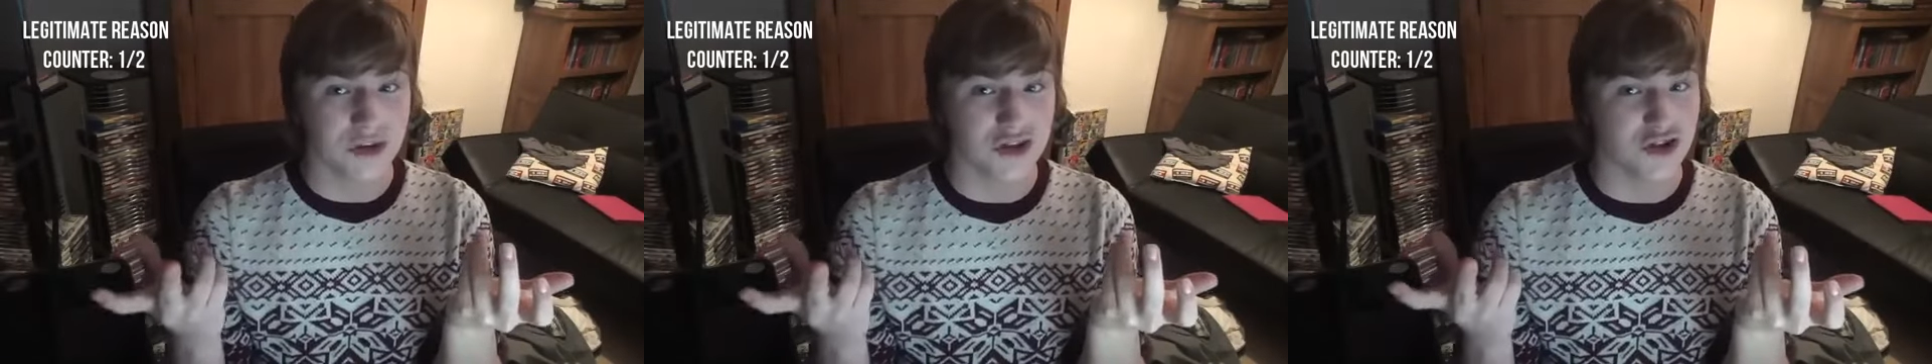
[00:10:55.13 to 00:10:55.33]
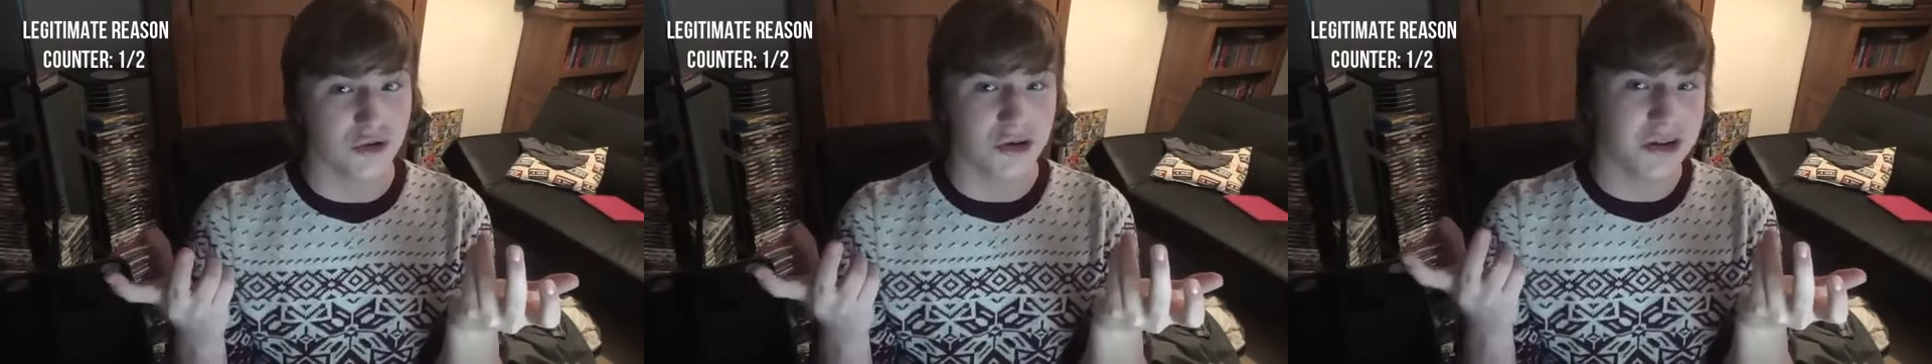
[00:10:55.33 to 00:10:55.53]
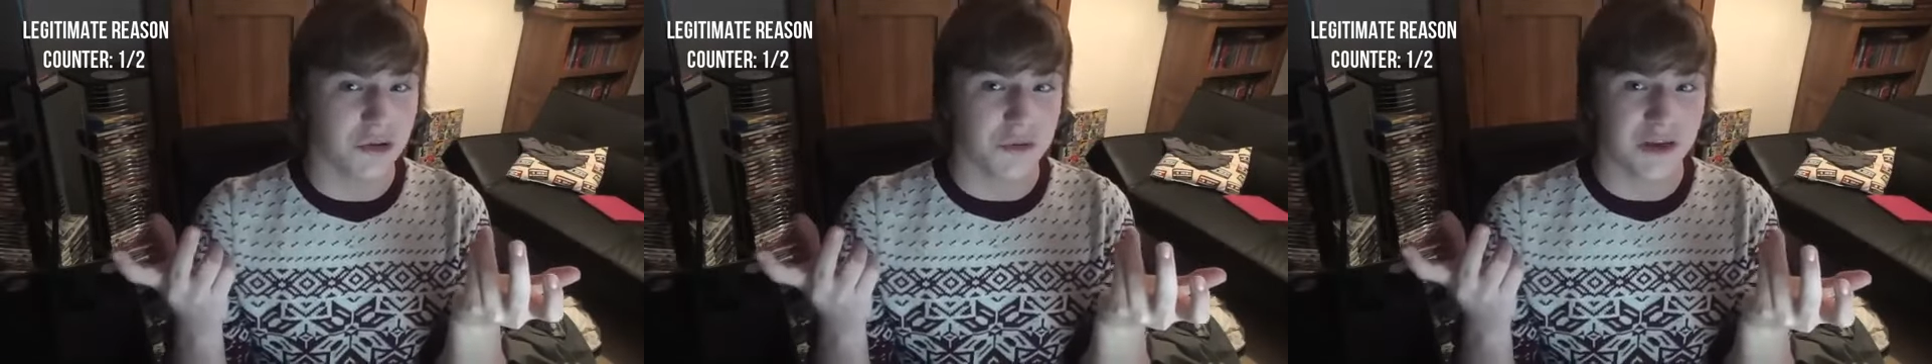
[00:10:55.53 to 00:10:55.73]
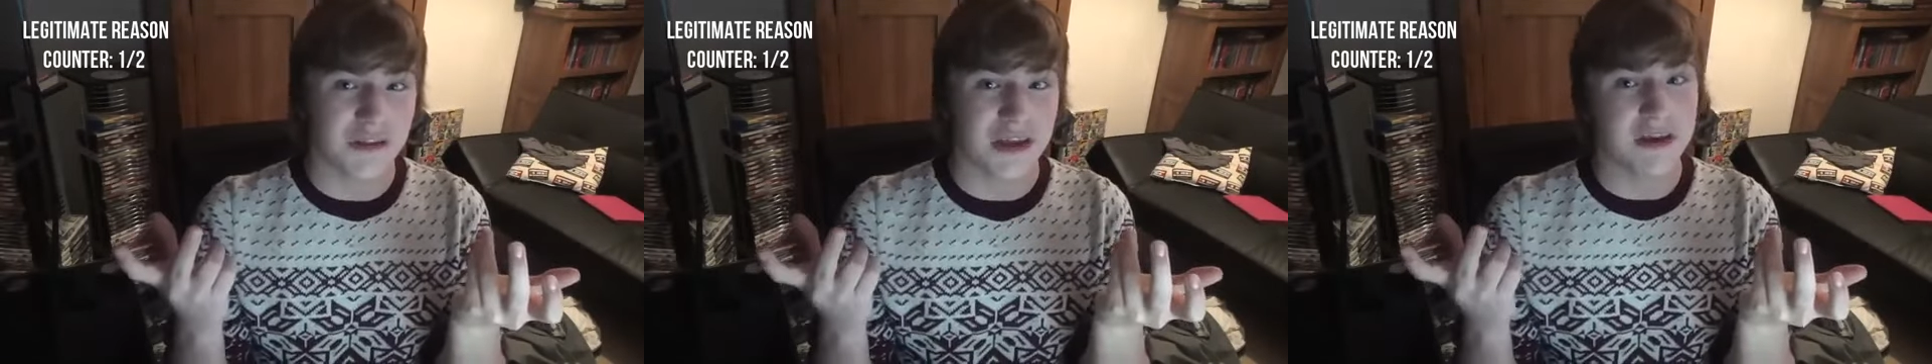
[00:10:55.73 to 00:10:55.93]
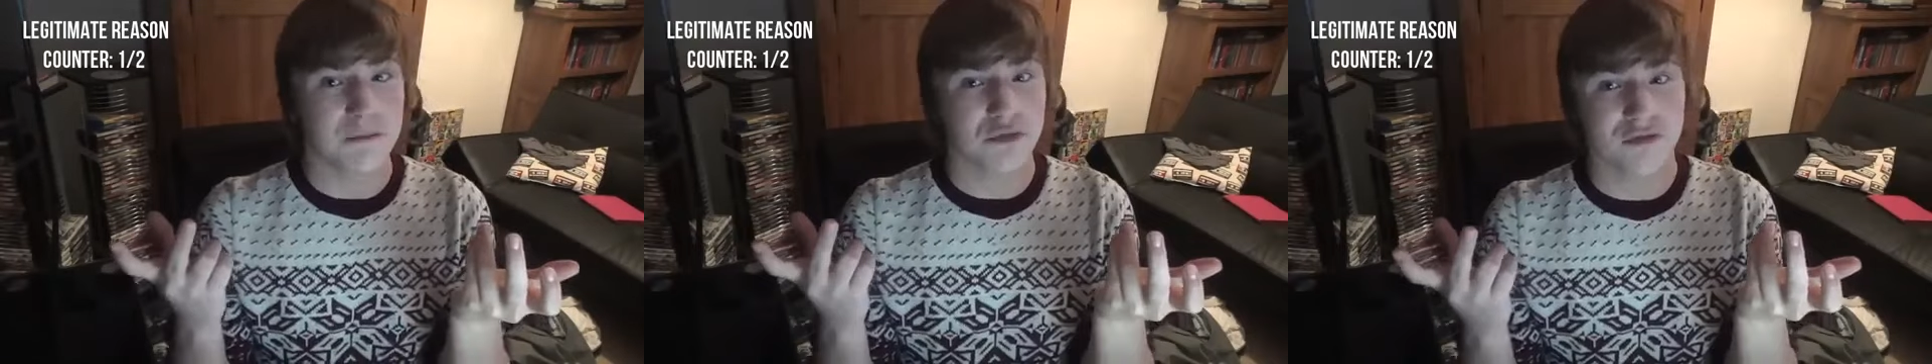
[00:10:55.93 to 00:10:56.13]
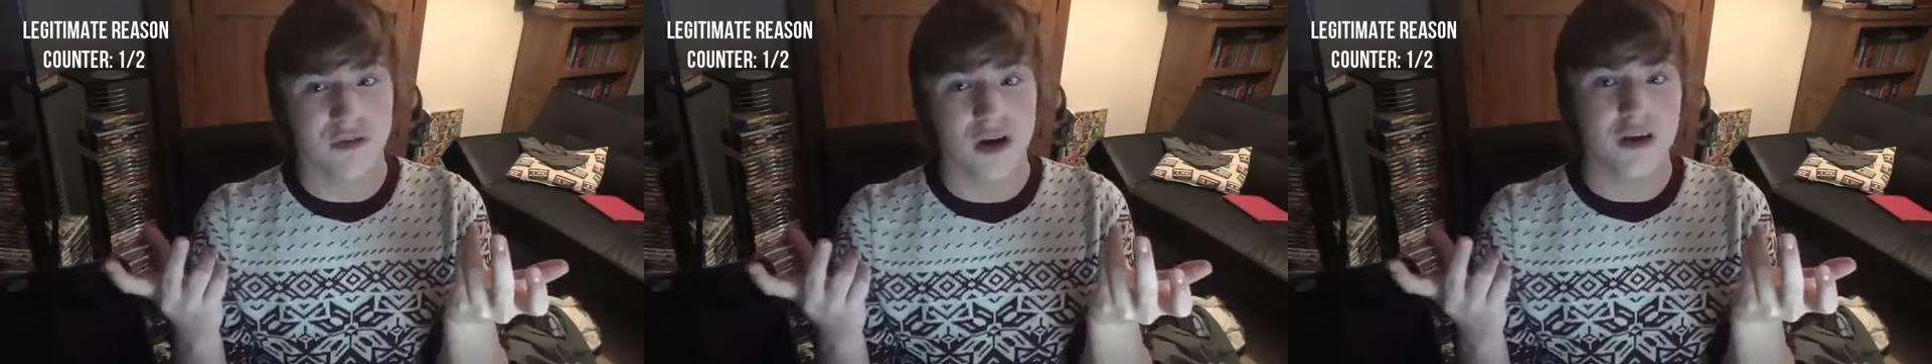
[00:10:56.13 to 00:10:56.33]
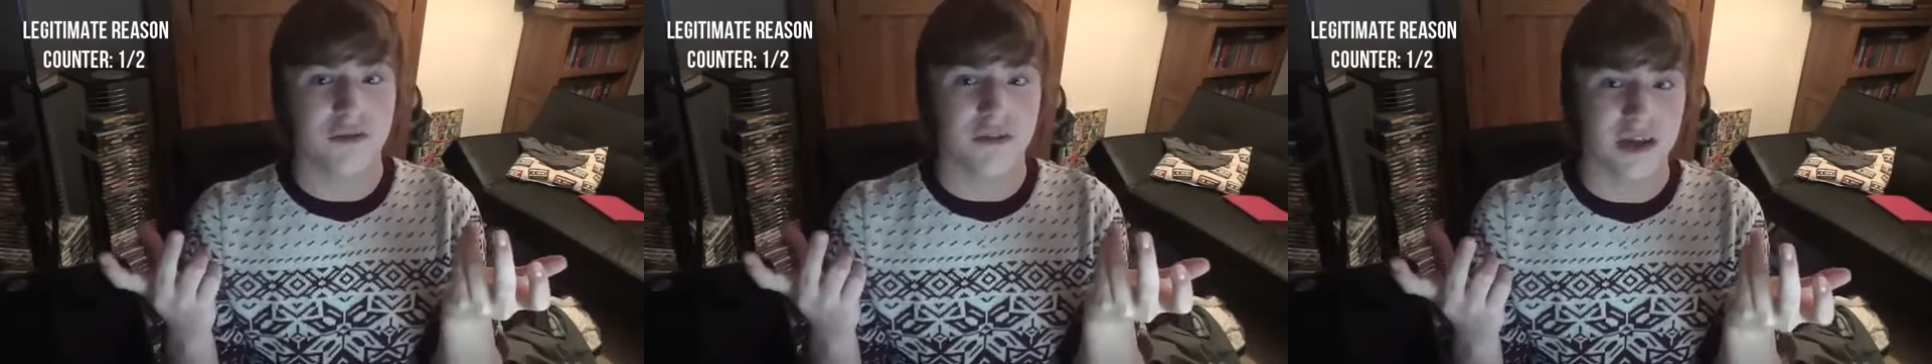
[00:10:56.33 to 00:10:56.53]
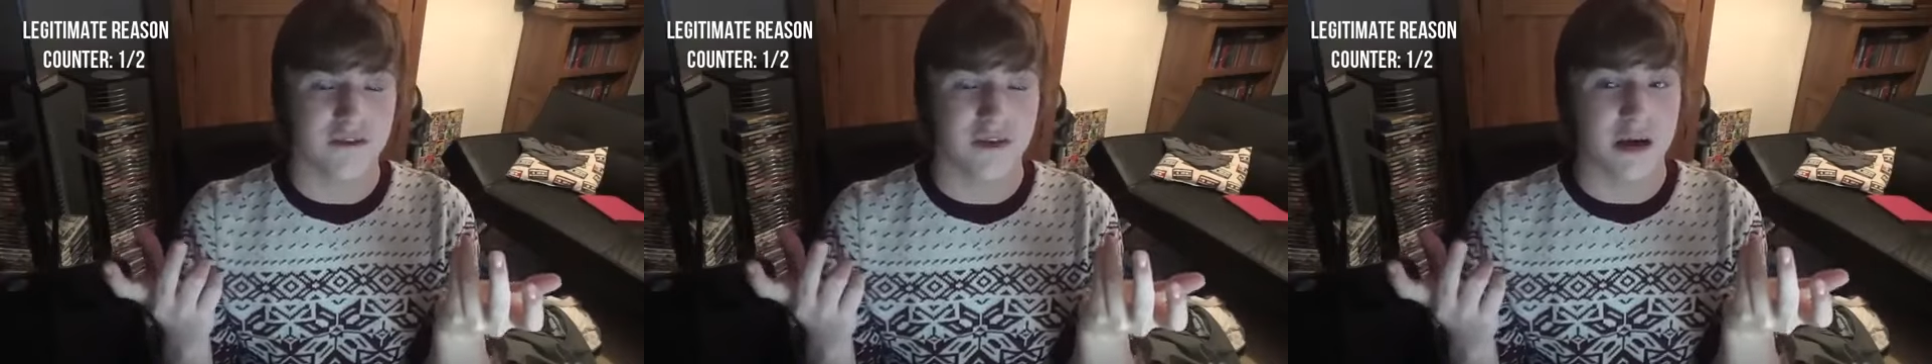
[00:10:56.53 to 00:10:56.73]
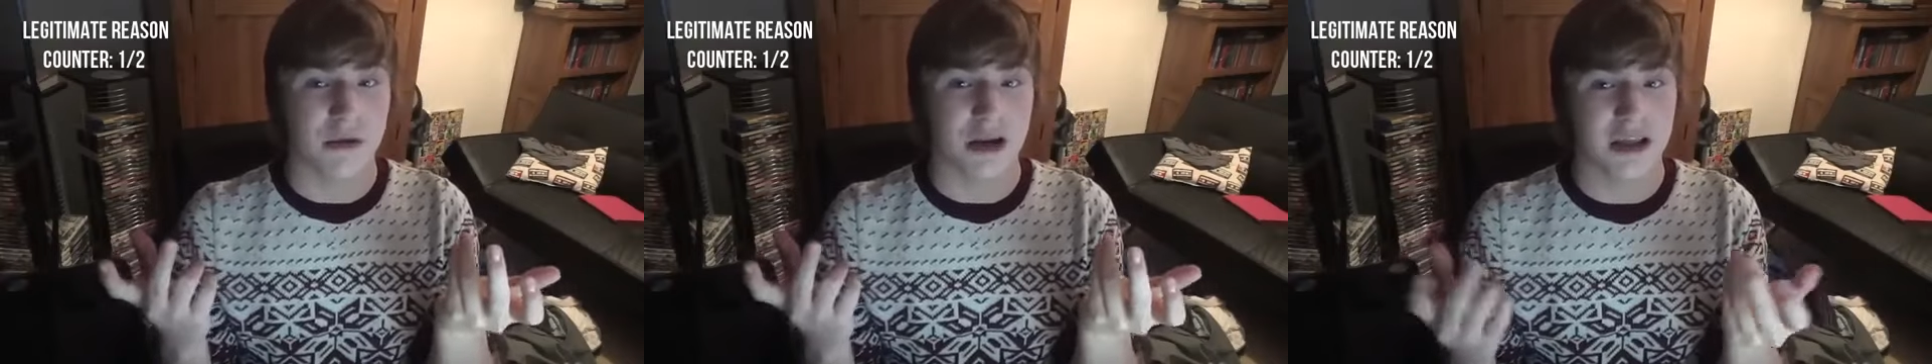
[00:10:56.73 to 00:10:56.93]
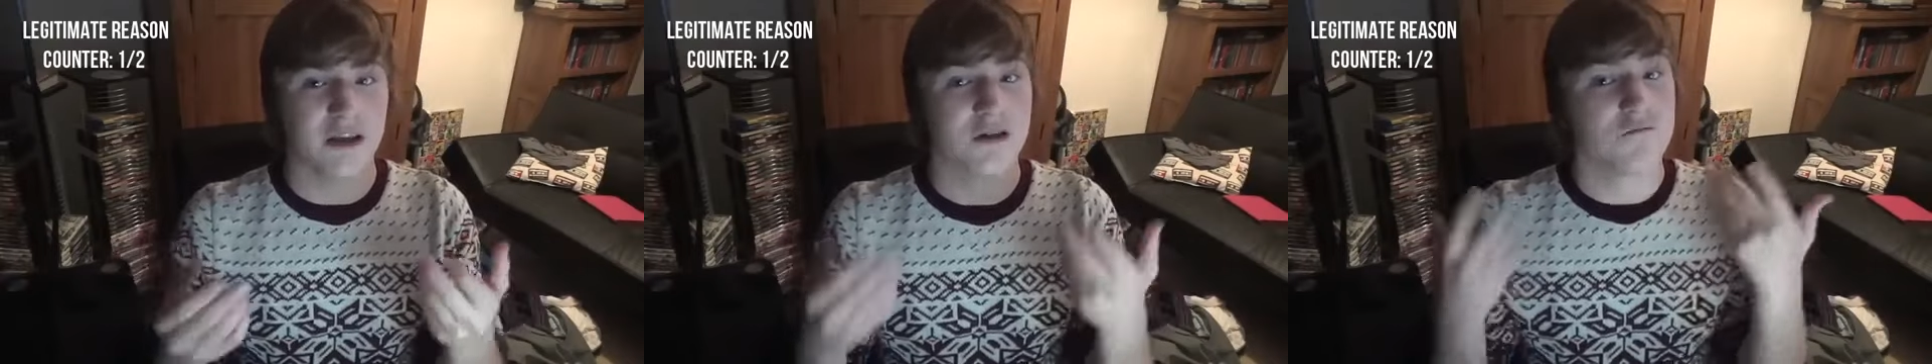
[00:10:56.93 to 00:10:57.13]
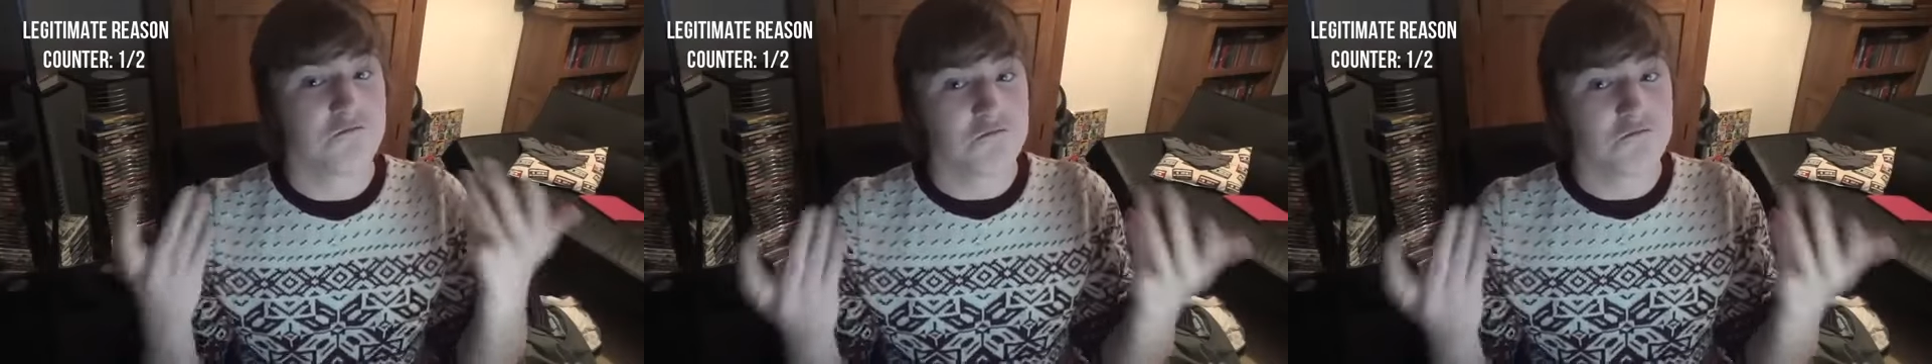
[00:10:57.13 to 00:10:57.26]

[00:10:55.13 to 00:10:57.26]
because you clearly don't think they can provide for their family.